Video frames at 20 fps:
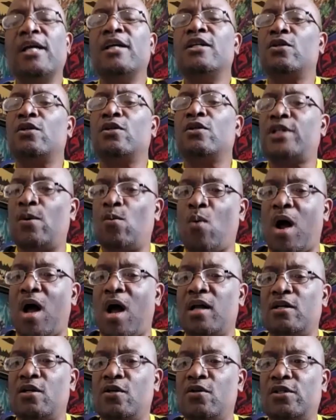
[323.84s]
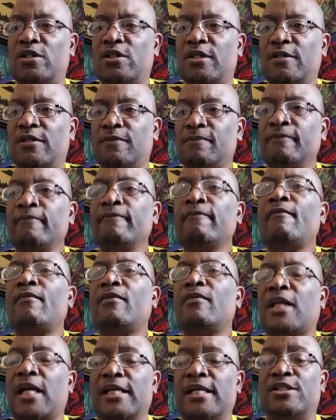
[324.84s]
So she wanders
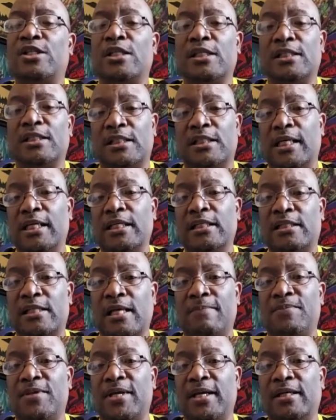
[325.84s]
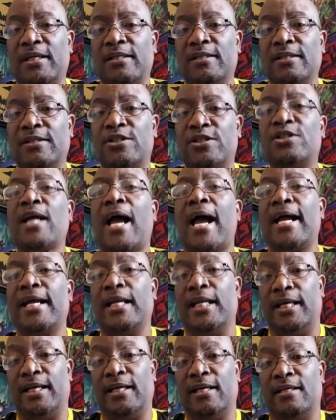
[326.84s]
and she sees something
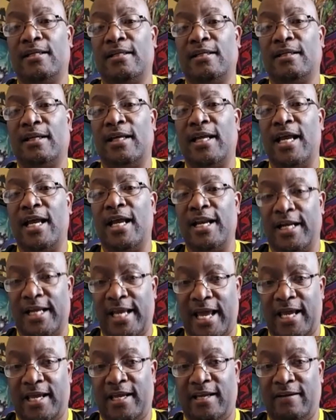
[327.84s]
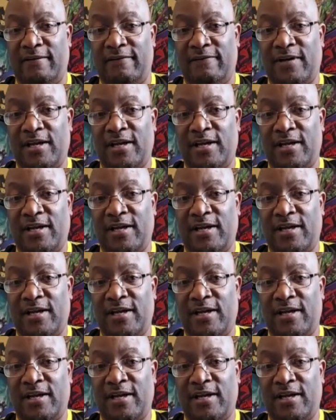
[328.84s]
shining in a cave.